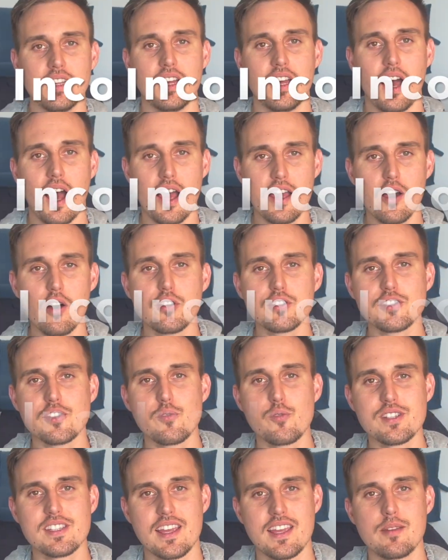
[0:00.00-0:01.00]
I also
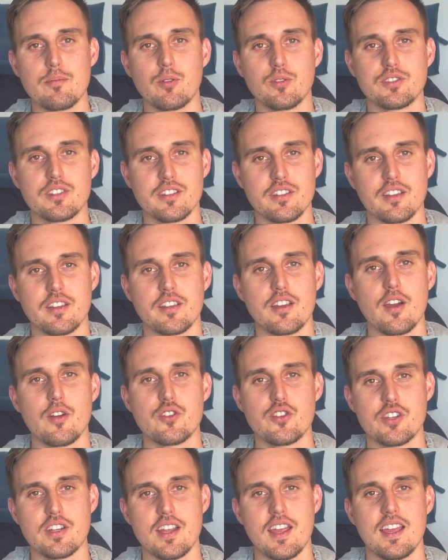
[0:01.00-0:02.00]
was able to
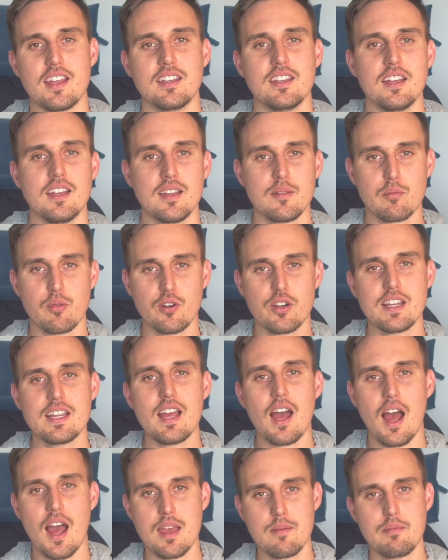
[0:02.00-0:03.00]
negotiate
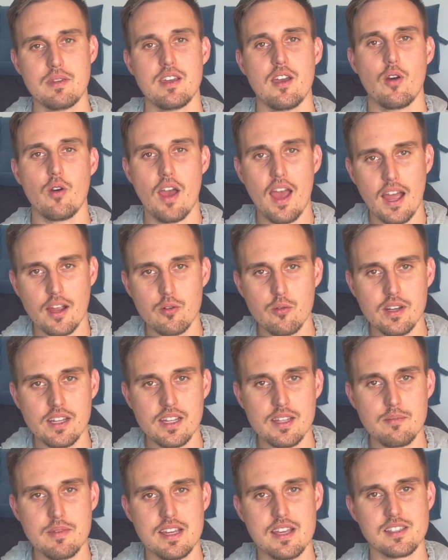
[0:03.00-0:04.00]
pre-IPO
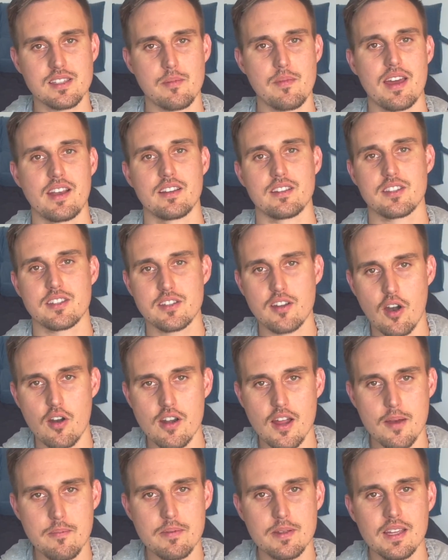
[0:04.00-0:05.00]
equity because I'm at a
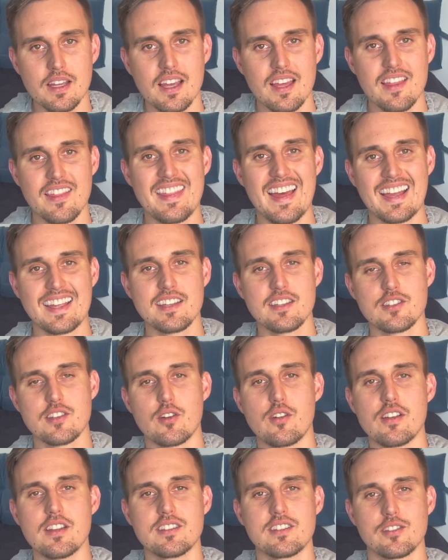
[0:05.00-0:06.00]
startup that can
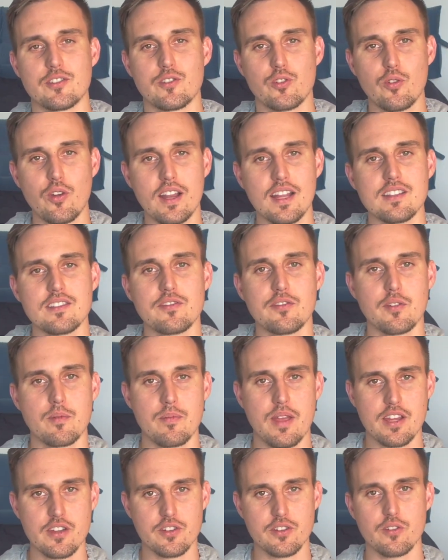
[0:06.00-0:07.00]
turn into
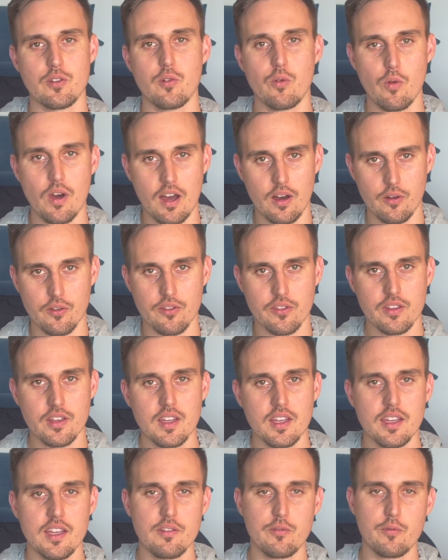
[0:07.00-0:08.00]
transformational wealth
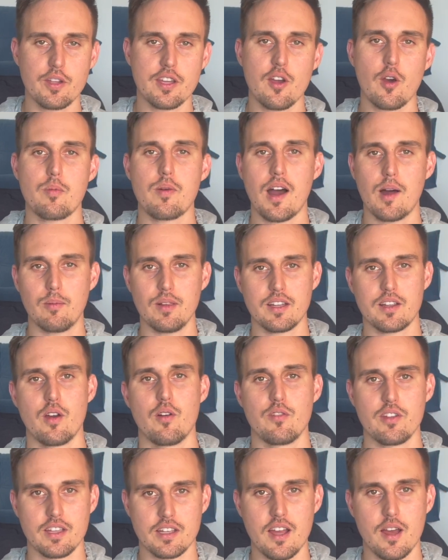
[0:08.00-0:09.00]
if we go public
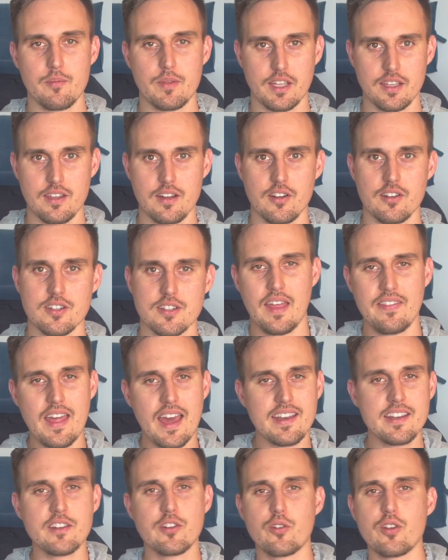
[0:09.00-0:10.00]
over the coming years. And
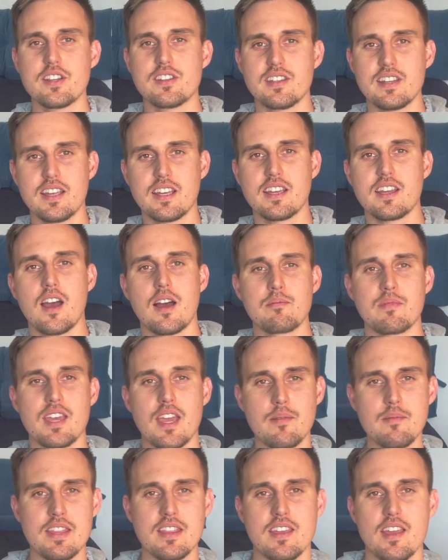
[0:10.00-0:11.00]
that increase in income
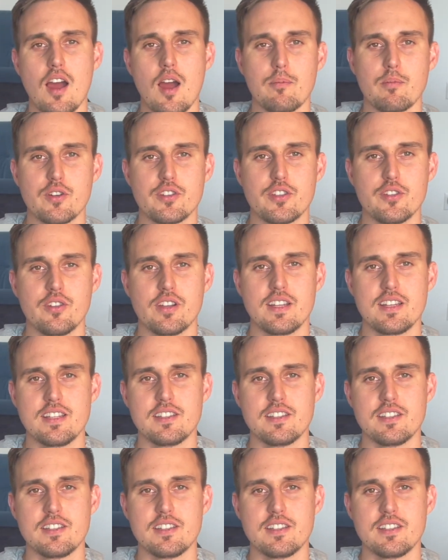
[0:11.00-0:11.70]
gave me the opportunity